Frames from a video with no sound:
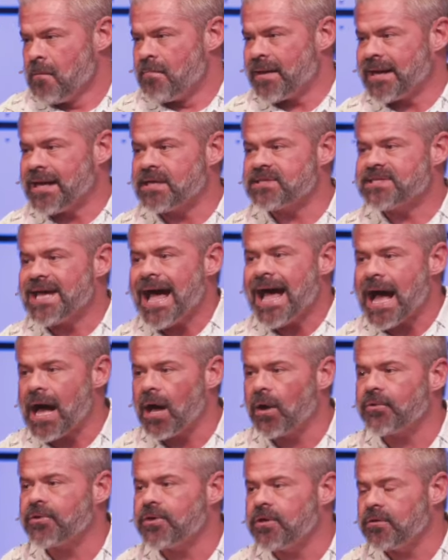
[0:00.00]
Because
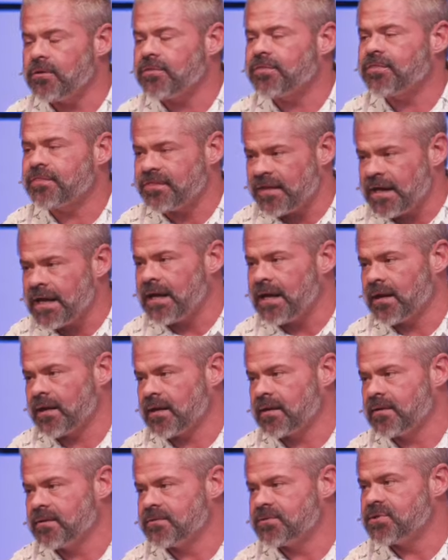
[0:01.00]
how you
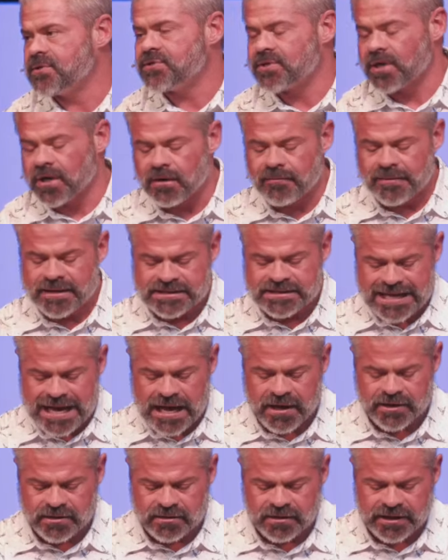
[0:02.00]
think determines
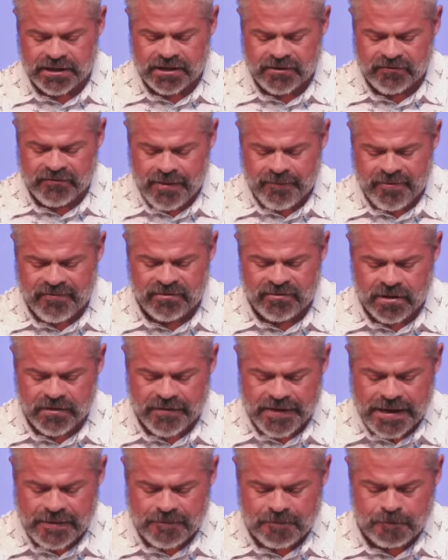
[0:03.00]
how you live. How many of you know
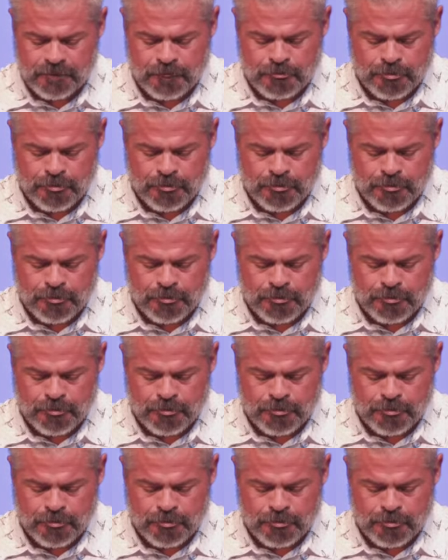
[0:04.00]
that?